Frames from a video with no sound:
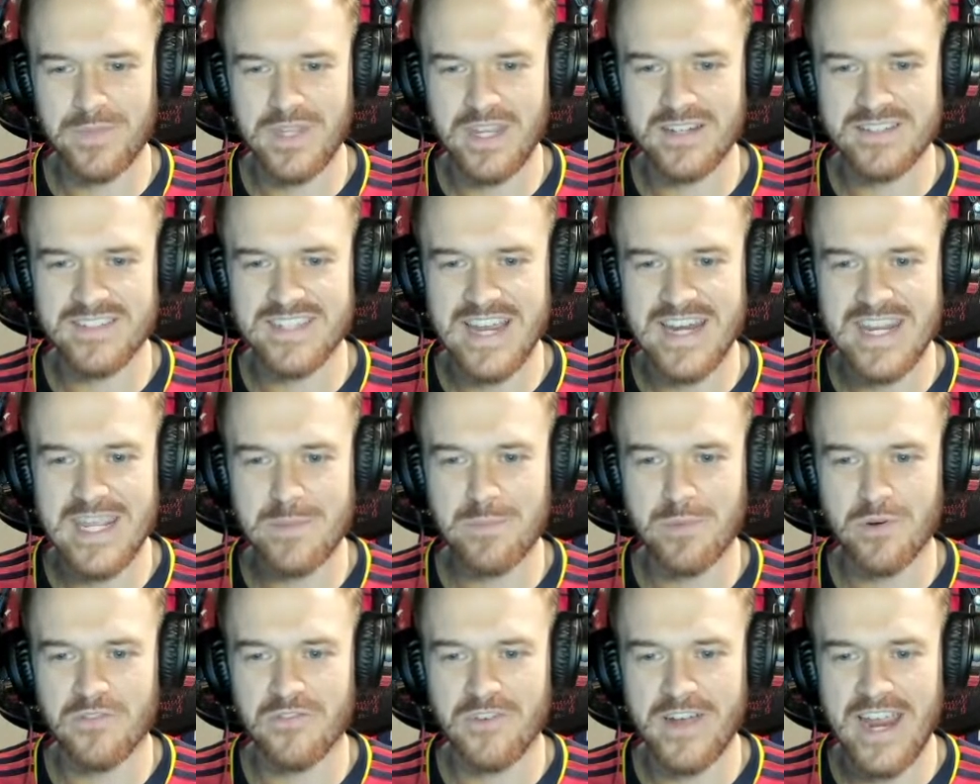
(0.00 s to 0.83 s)
the insight he
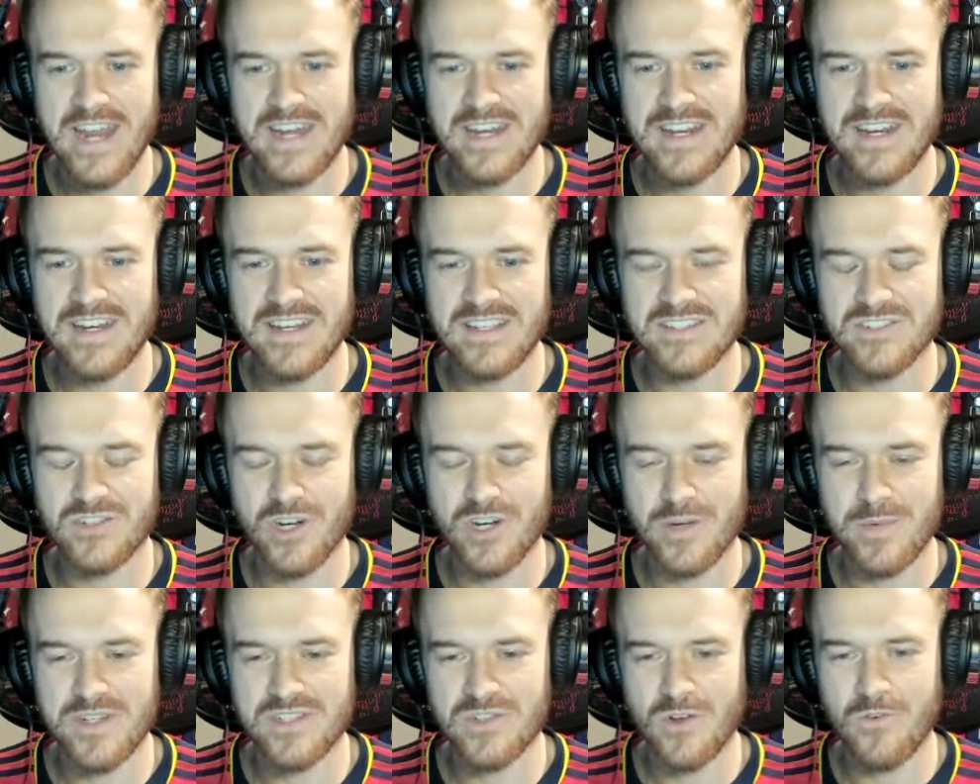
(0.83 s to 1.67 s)
provided is
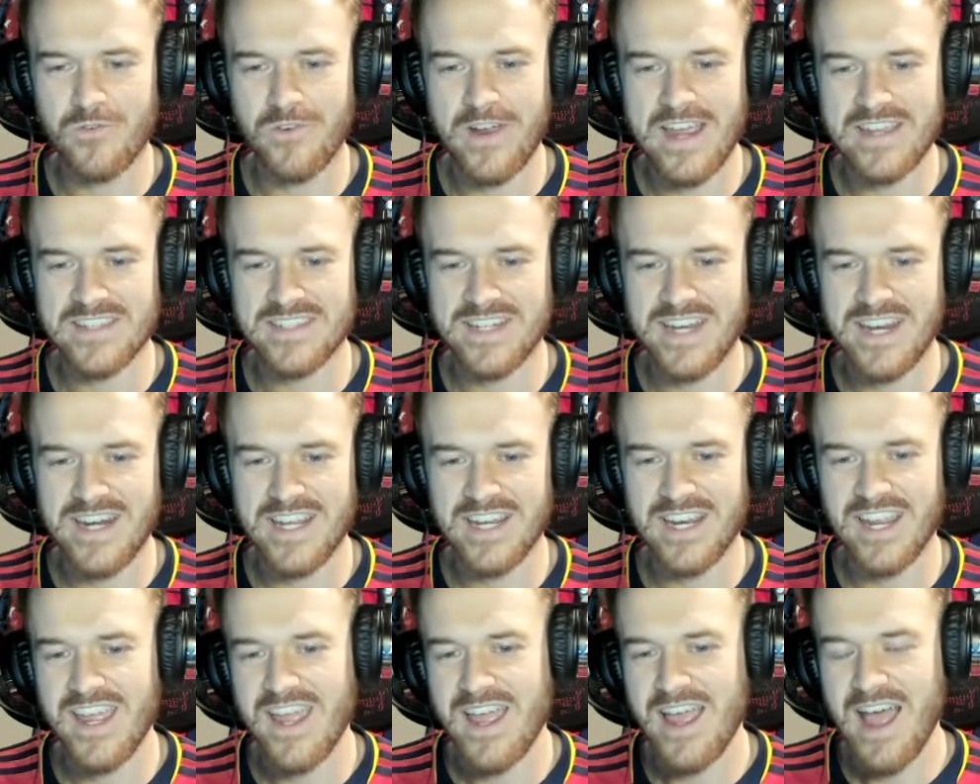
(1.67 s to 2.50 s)
going to be so
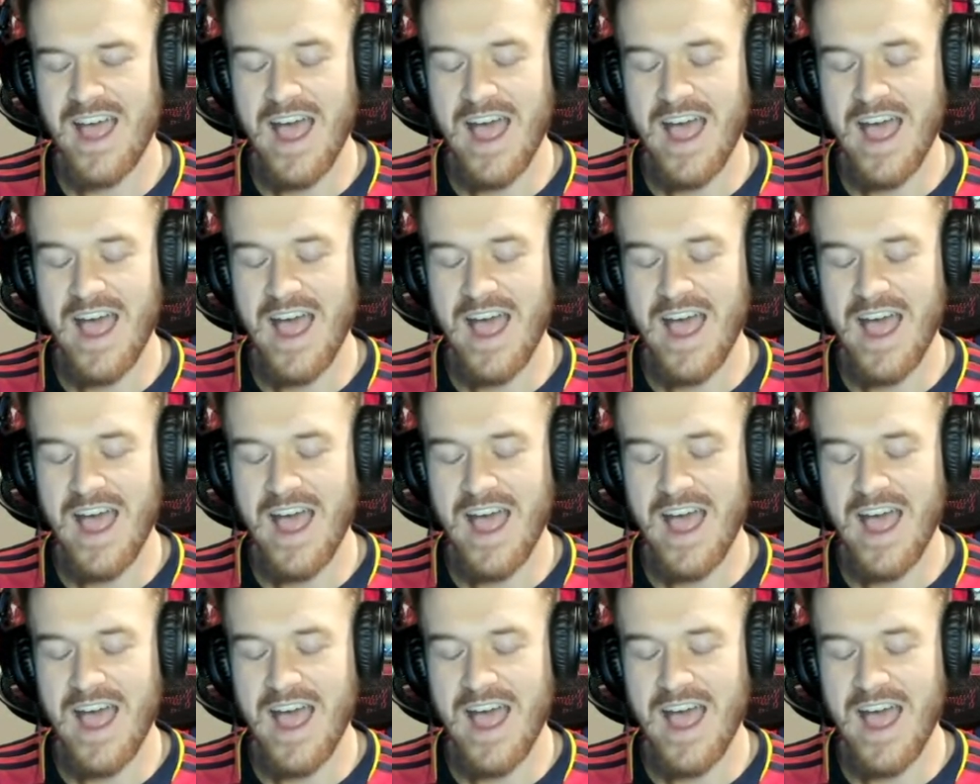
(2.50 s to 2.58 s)
fascinating.